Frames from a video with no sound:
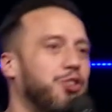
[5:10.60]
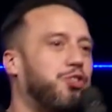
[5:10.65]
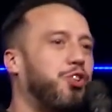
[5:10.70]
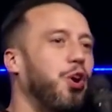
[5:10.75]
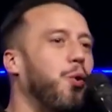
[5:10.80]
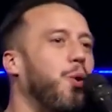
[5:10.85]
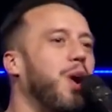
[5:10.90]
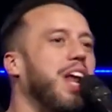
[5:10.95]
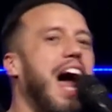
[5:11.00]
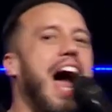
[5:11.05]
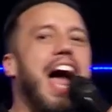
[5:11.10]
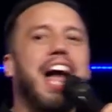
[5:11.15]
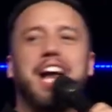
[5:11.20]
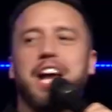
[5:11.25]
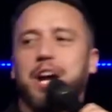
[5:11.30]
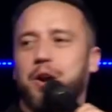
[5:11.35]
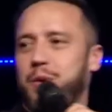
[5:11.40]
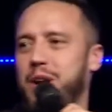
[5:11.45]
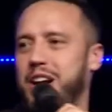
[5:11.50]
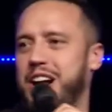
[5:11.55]
So when I
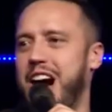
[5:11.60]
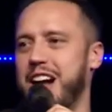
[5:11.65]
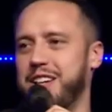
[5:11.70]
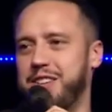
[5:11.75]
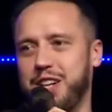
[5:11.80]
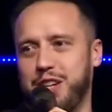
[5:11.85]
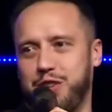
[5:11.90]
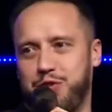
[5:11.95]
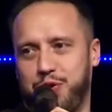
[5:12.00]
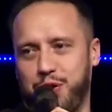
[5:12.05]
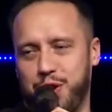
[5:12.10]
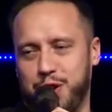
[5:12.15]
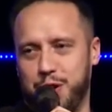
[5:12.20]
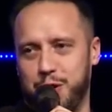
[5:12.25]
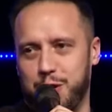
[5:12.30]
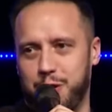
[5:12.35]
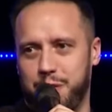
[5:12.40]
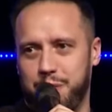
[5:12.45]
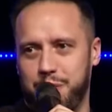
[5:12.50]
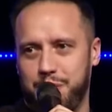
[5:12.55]
hear what God did for
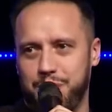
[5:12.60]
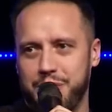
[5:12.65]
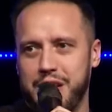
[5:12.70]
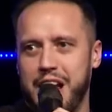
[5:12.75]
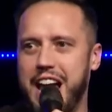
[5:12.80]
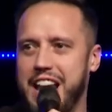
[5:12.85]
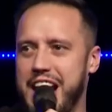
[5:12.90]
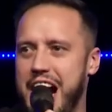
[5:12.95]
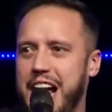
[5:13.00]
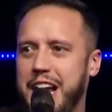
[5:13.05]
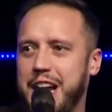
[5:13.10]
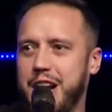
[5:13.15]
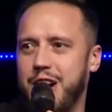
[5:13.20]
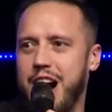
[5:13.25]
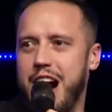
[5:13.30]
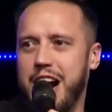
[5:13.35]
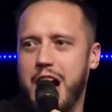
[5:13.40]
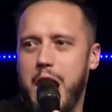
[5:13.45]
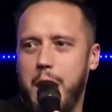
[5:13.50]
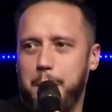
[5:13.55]
you and I hear
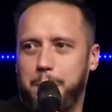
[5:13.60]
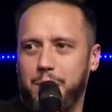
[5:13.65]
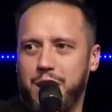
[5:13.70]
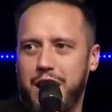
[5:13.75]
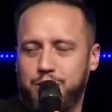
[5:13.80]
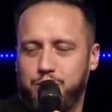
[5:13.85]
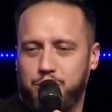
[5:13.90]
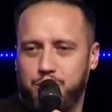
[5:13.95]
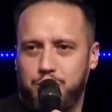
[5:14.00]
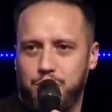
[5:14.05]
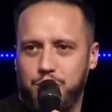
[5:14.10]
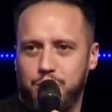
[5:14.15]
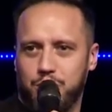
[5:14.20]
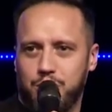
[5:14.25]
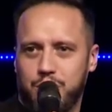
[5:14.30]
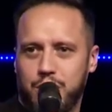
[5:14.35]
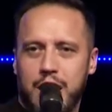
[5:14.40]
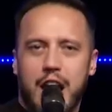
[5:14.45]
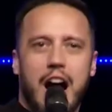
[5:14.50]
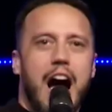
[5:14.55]
how God blessed you,
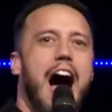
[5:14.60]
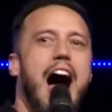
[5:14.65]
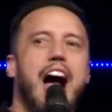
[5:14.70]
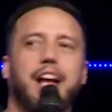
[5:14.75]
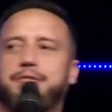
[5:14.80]
I